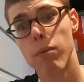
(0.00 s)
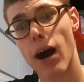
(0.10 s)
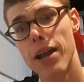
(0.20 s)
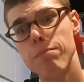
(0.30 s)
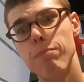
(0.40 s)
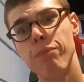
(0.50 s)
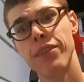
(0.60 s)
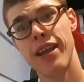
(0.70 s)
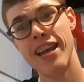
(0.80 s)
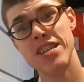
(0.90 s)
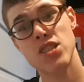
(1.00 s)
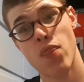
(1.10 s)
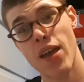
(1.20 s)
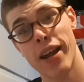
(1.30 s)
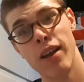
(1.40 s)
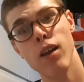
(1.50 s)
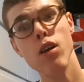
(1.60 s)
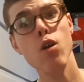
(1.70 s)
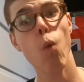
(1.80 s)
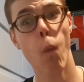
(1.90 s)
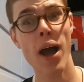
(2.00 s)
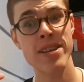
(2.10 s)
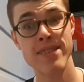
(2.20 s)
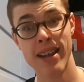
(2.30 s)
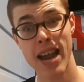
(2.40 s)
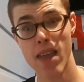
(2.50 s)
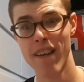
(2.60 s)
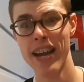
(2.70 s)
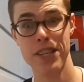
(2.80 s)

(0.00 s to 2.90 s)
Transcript: But here's the thing, we're together.